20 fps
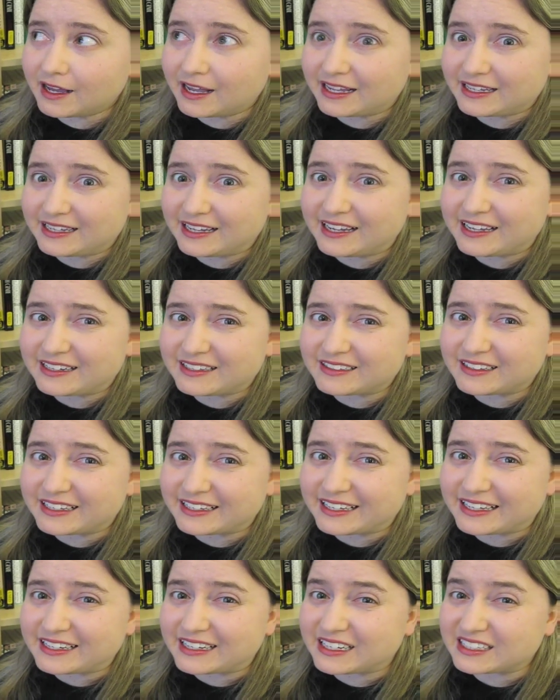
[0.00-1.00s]
I kind of
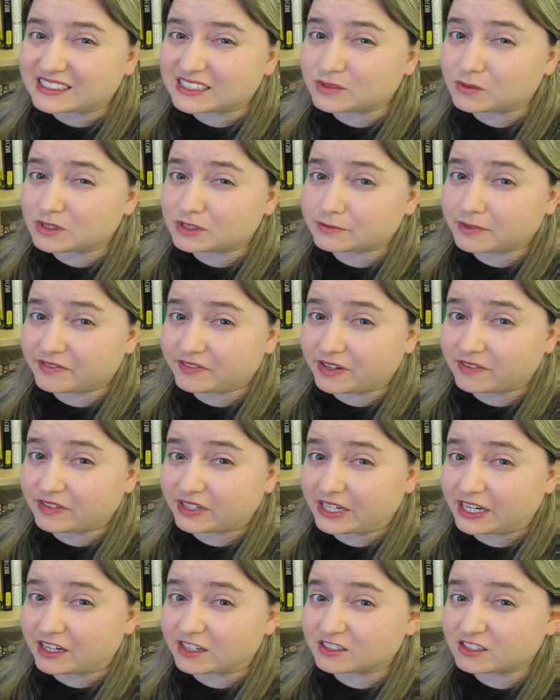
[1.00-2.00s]
like endings in which my
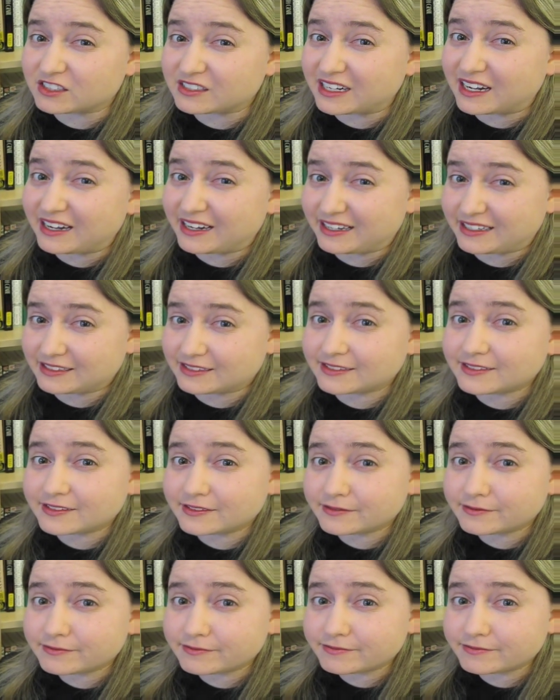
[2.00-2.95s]
favorite character dies.